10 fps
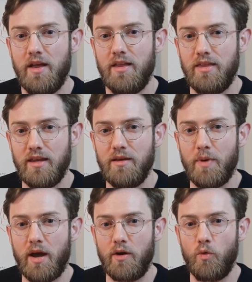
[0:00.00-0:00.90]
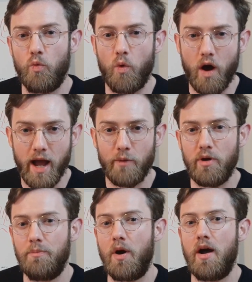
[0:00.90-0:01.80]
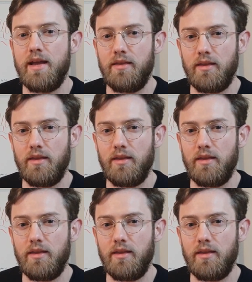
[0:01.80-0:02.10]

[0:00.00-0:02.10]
think about why we're buying